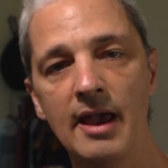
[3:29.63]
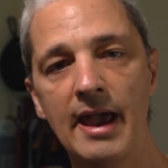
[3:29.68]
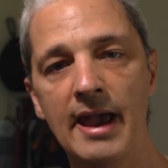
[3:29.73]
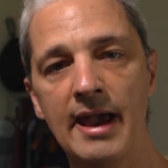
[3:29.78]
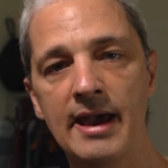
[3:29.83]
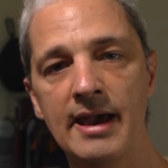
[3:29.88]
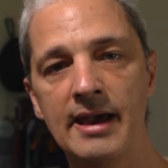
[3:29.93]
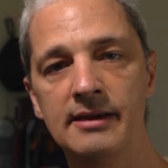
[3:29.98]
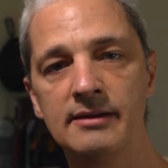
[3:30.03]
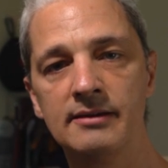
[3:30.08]

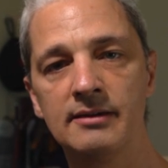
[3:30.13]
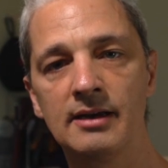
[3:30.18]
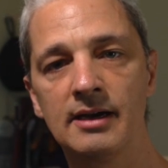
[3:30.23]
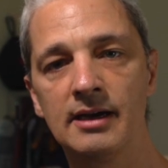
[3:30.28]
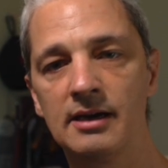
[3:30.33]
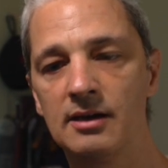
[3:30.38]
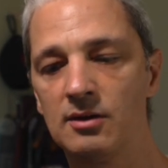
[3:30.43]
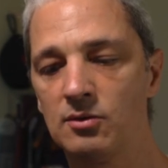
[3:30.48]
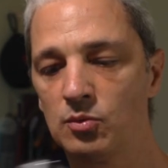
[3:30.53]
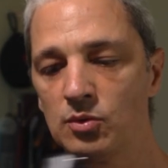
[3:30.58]
And
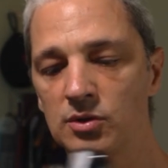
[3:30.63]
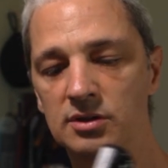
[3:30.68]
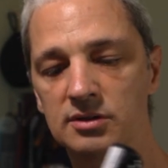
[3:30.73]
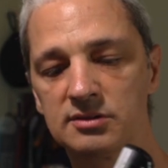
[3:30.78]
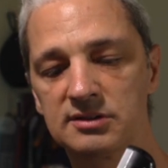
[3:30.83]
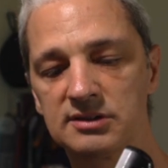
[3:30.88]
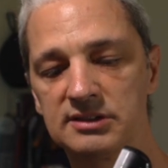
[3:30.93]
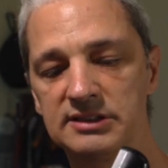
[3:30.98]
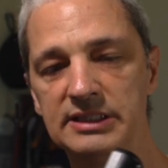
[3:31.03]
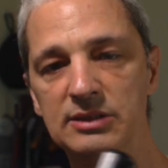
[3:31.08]
we'll
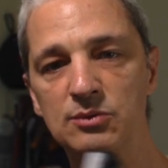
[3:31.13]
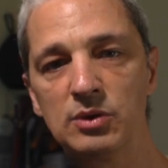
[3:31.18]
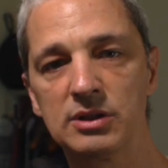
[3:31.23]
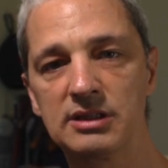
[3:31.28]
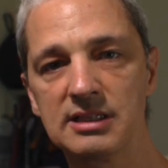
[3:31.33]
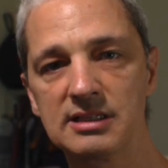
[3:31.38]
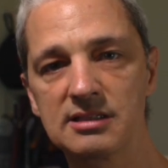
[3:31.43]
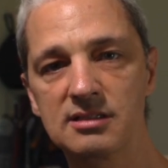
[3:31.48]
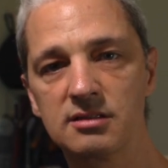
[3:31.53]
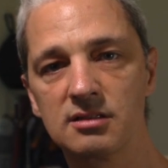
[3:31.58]
see what
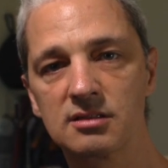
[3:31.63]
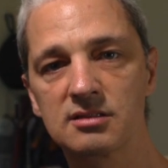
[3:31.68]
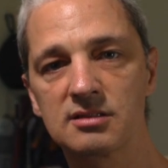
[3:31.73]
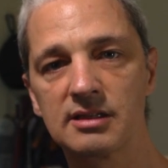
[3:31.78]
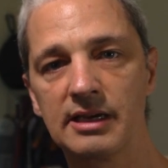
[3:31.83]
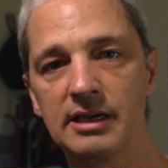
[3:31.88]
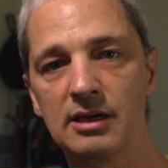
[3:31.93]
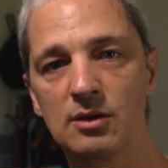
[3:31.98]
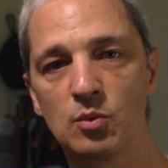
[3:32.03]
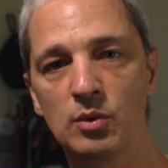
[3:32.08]
this looks
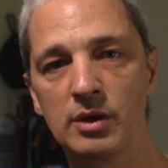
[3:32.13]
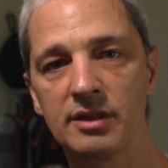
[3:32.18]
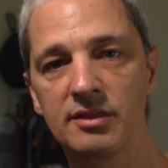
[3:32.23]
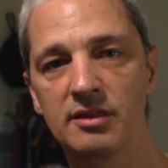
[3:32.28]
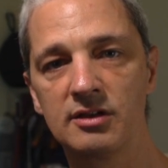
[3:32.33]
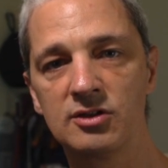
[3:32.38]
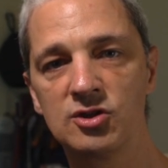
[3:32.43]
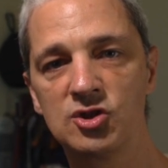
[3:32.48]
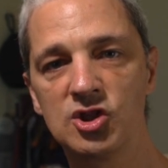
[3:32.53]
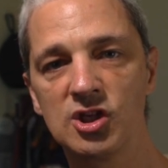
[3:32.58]
like
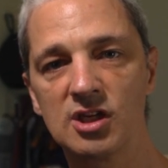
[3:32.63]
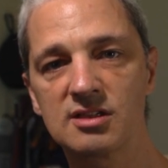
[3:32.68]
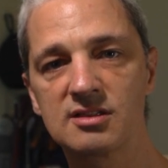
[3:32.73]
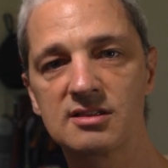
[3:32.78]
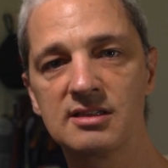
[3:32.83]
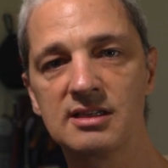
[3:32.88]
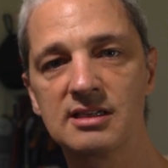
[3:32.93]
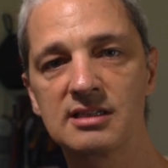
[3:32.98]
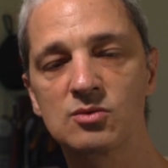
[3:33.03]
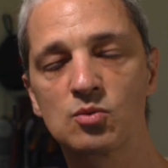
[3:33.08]
with just
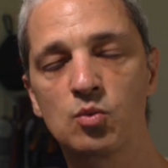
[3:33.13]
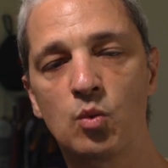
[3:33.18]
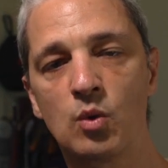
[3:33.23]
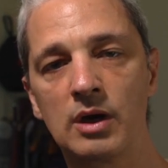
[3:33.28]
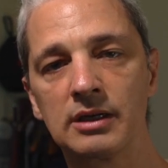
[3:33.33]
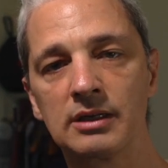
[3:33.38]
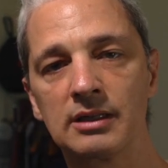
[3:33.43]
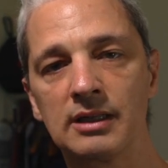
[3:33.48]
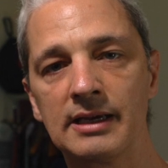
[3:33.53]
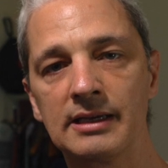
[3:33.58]
this
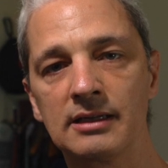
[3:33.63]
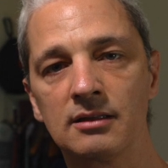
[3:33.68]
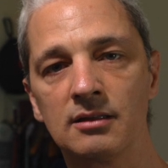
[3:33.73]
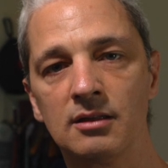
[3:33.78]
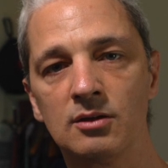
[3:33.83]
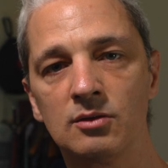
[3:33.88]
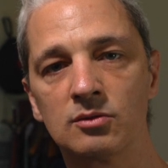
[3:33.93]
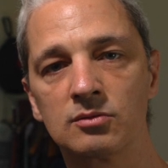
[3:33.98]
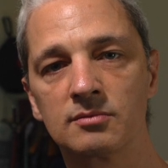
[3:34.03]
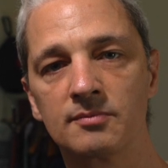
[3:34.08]
one light
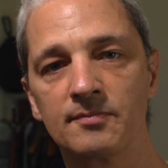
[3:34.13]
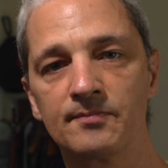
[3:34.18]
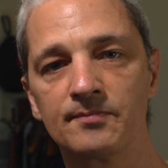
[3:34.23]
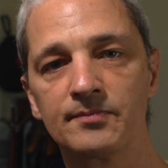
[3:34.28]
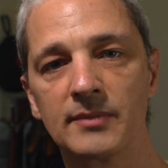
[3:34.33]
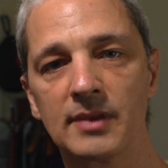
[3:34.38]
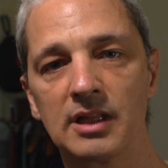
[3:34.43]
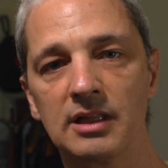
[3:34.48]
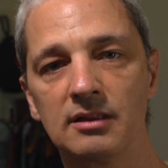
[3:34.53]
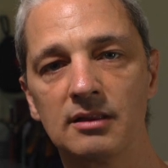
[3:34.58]
alone.
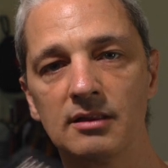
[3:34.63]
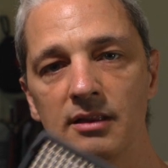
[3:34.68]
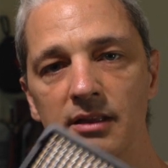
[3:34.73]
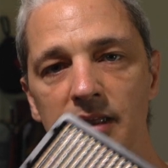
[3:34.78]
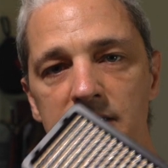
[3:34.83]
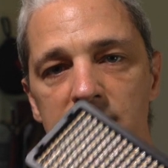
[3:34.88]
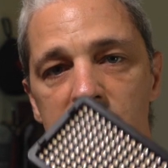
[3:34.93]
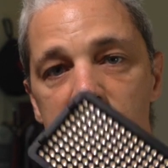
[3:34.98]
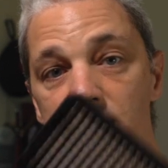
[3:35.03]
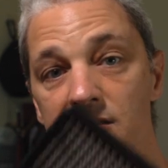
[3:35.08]

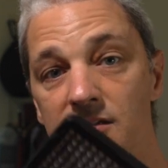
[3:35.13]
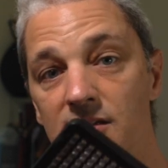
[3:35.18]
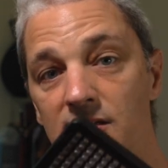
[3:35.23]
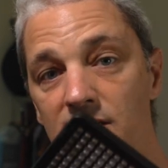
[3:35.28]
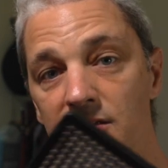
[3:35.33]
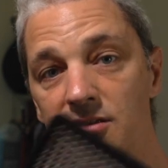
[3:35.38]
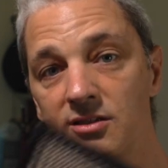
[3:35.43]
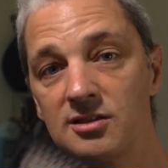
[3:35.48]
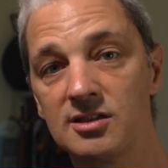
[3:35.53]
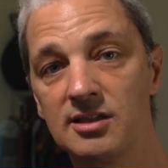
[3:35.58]
Let's
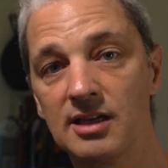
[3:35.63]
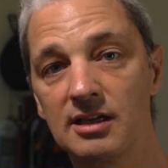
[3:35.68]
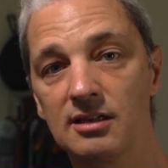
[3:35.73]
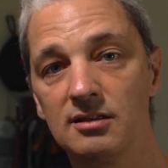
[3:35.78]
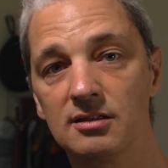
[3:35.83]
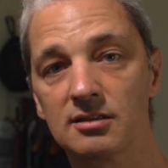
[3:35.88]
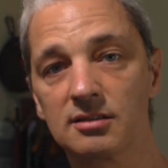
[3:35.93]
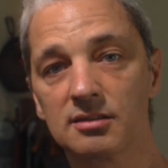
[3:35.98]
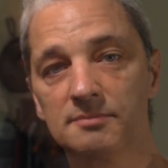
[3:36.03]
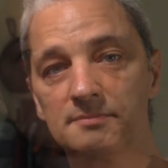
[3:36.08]
take a
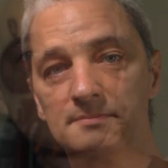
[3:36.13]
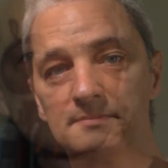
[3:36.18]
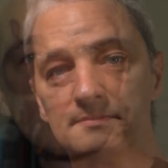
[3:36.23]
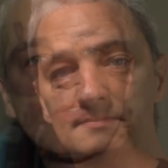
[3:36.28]
look.